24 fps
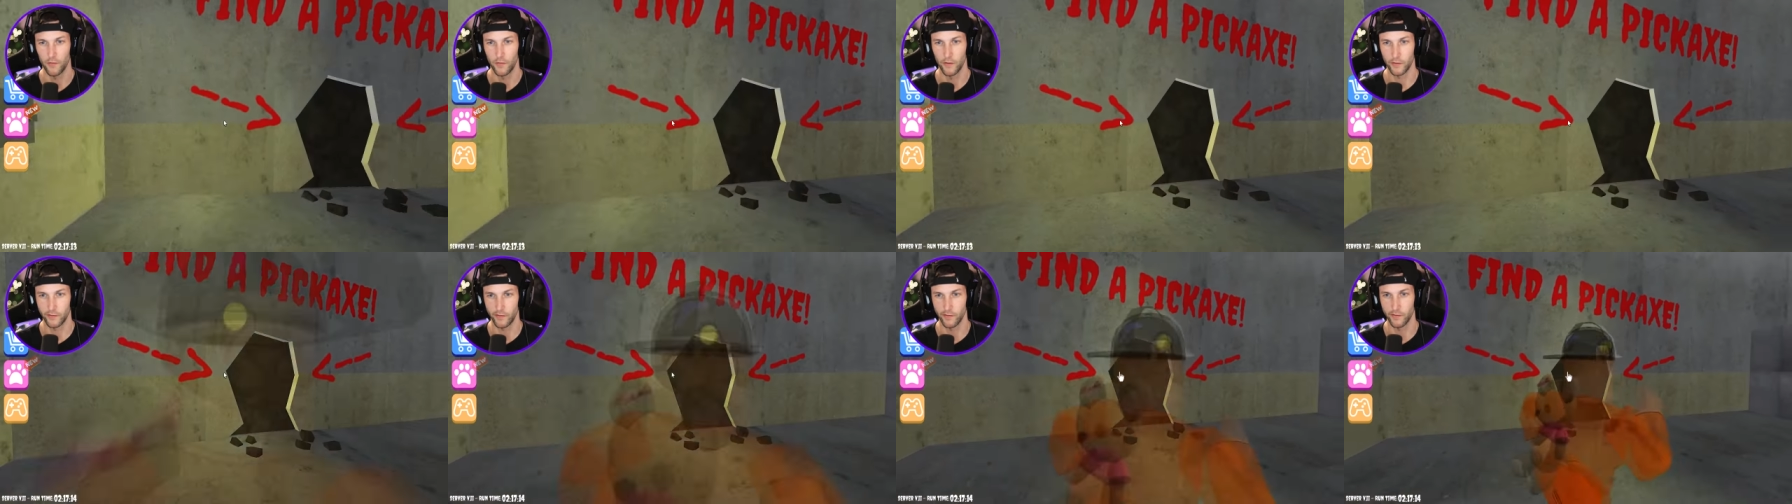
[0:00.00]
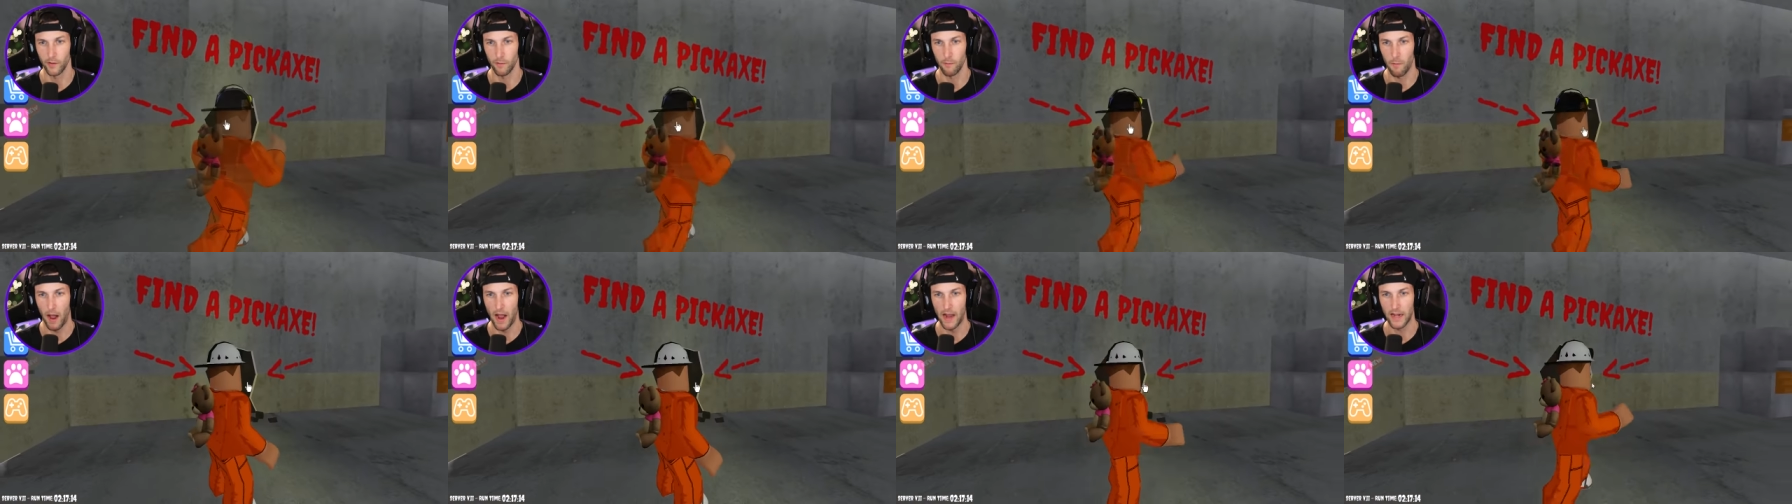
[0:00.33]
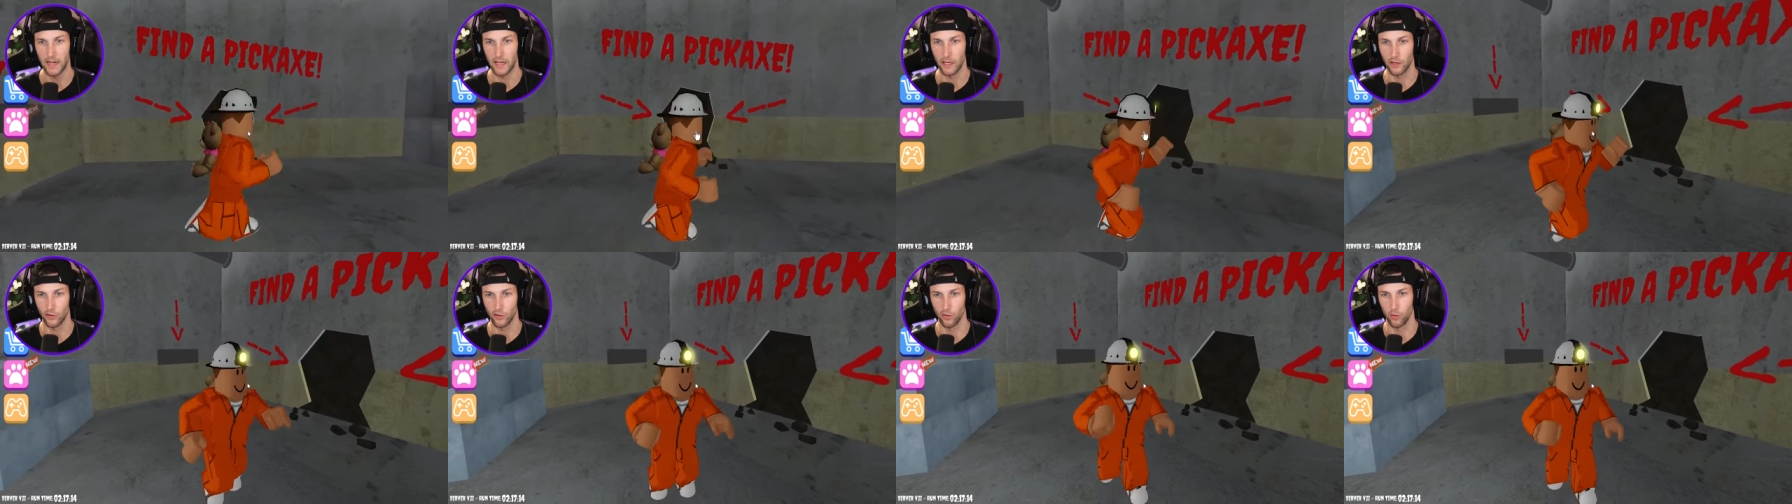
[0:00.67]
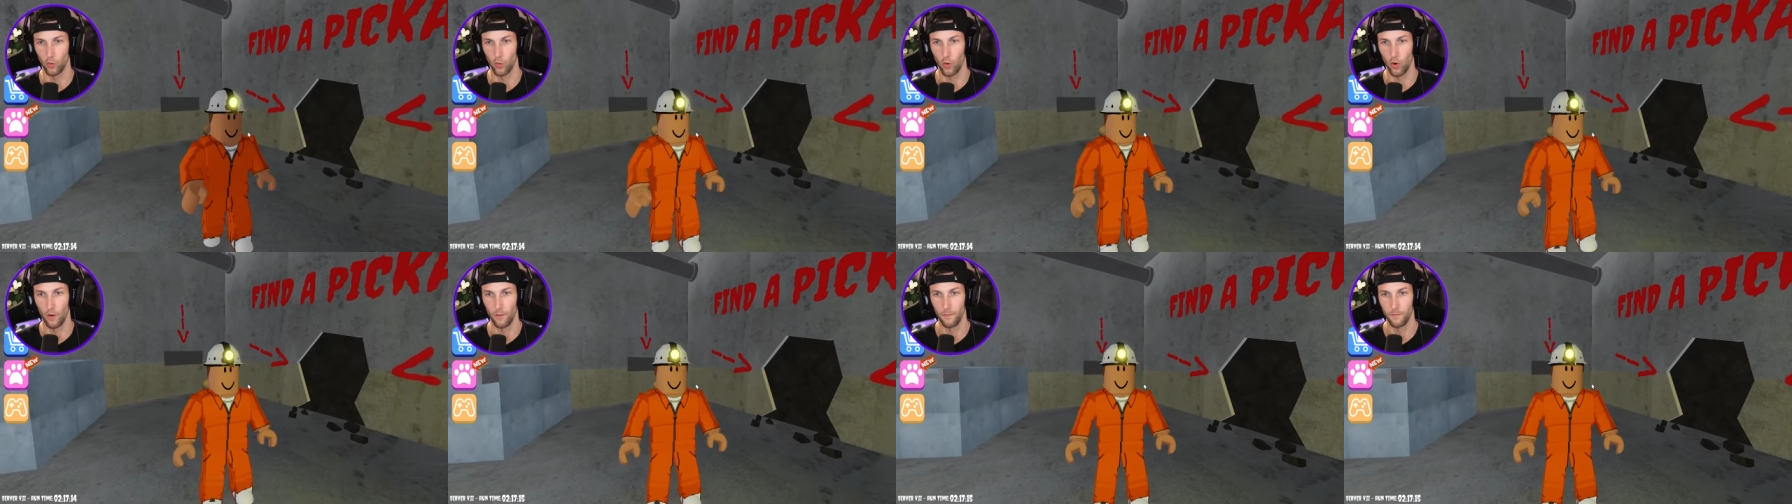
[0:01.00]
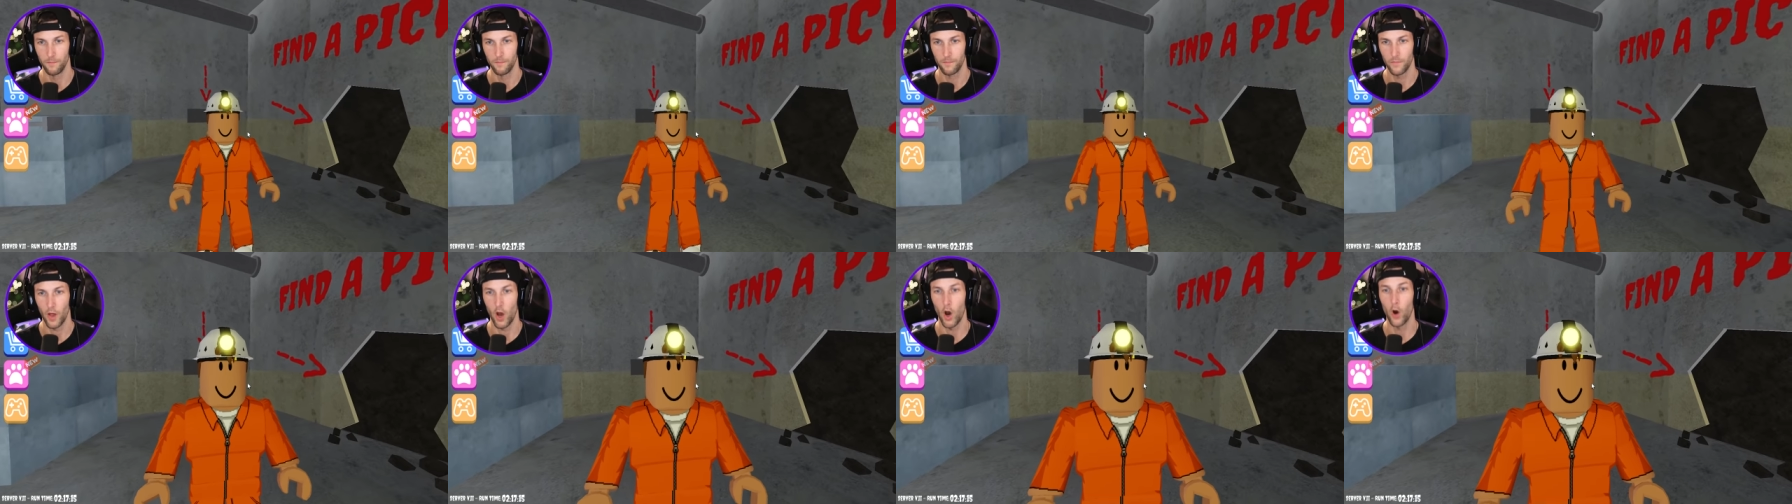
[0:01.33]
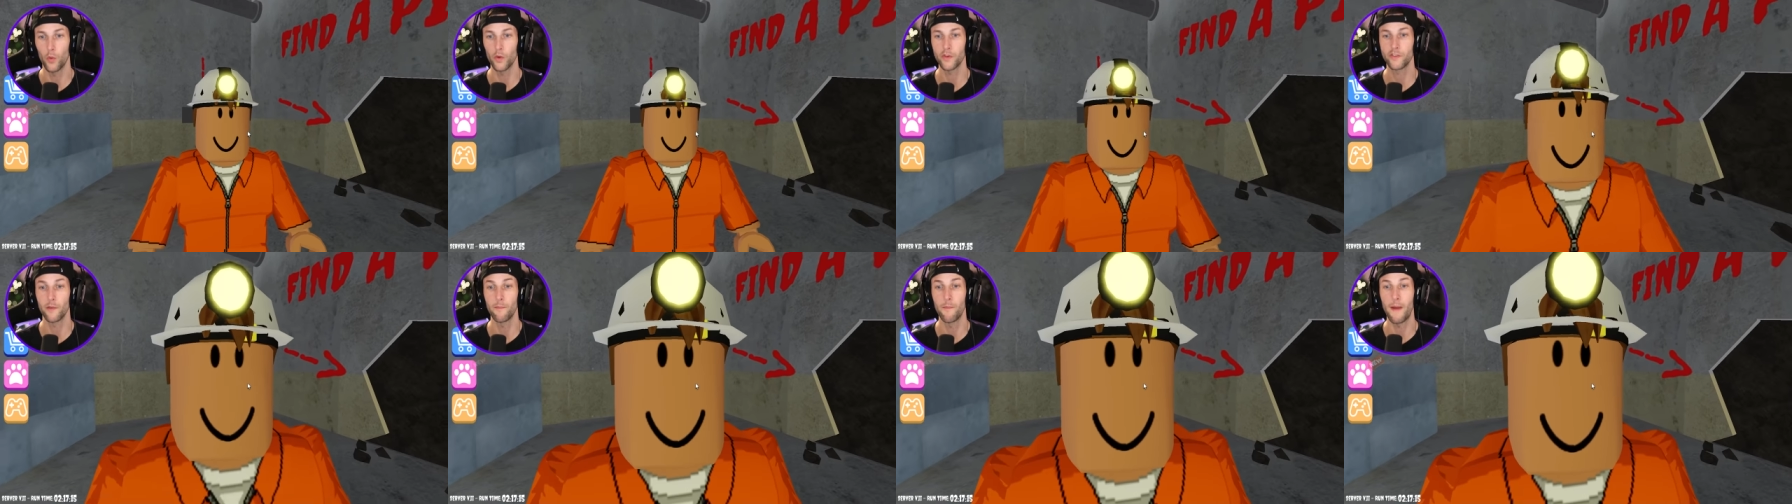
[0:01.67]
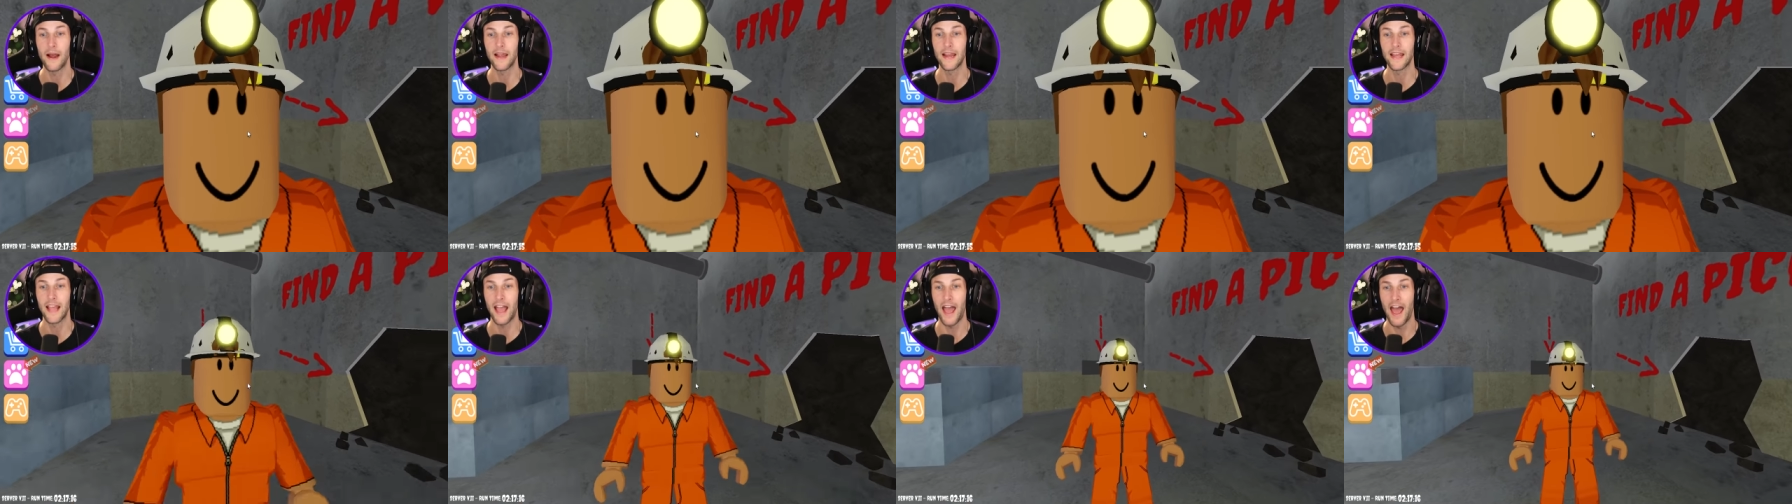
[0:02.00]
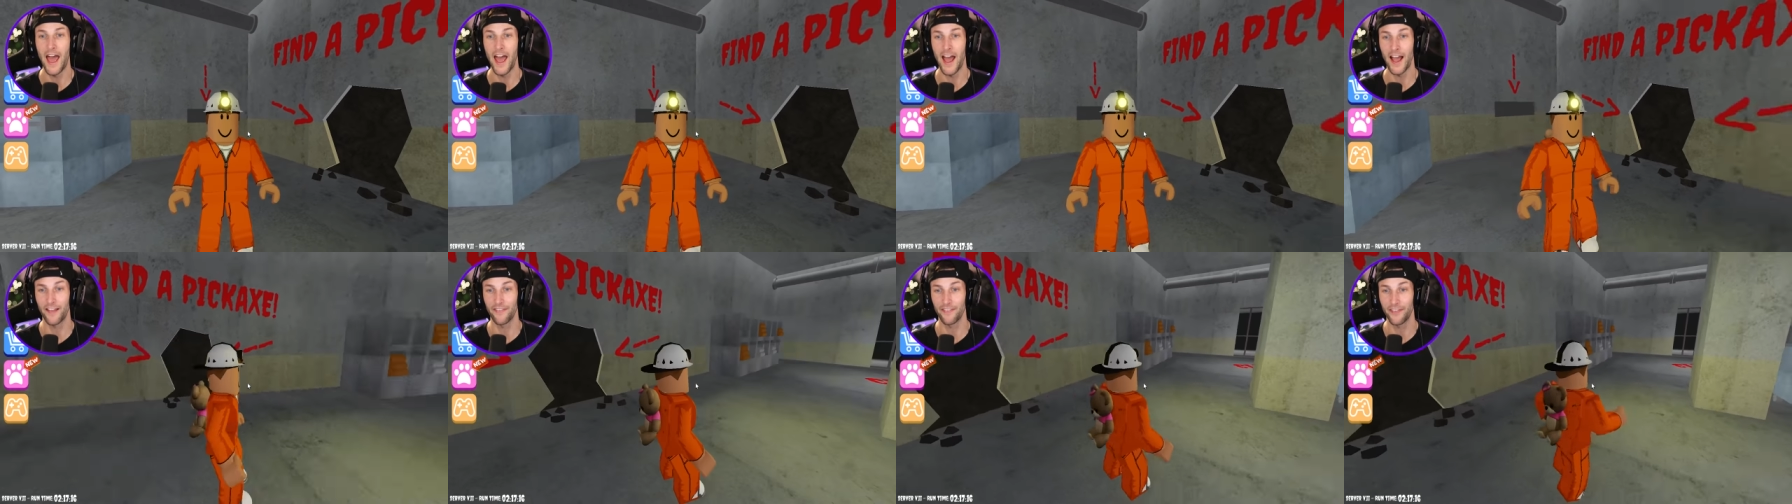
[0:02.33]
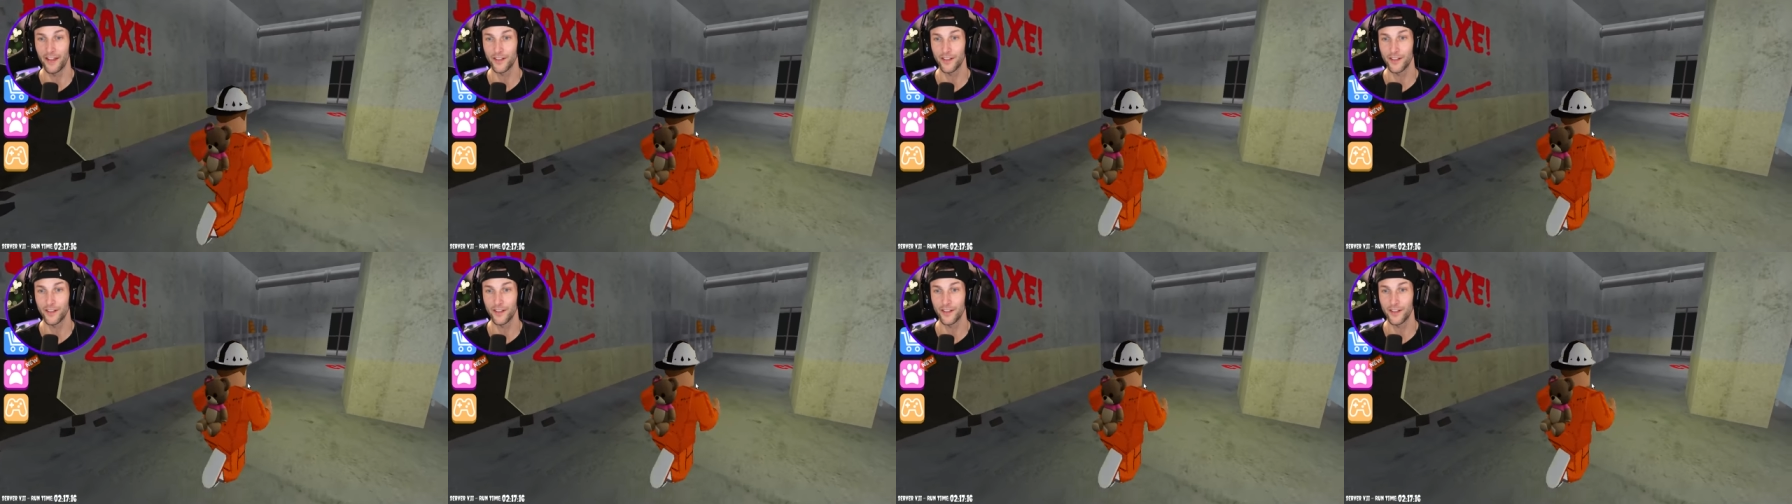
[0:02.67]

This is a mining tool. Oh, it's a mining hat.